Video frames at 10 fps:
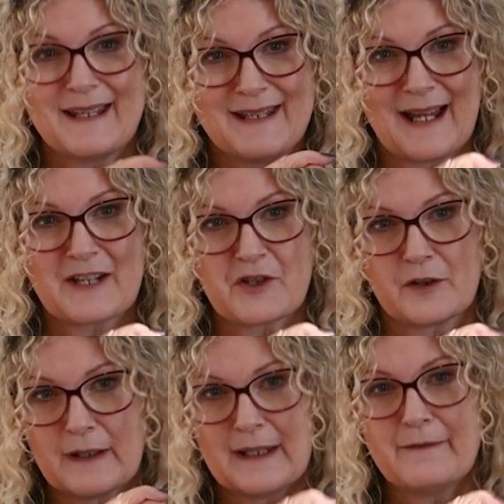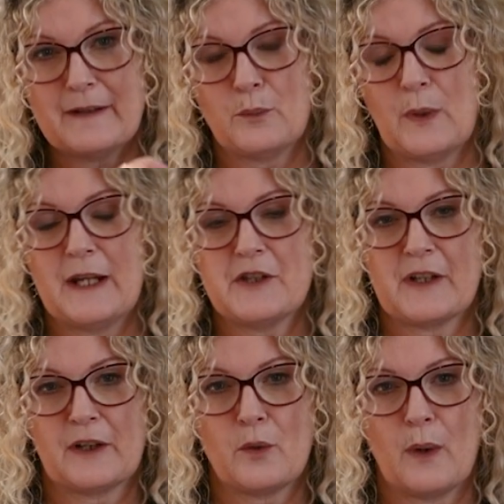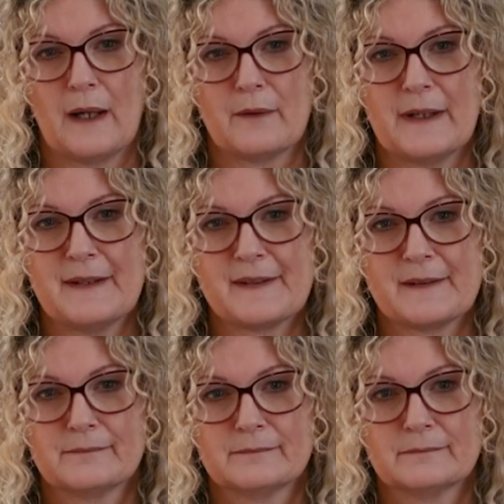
national living wage inquiries.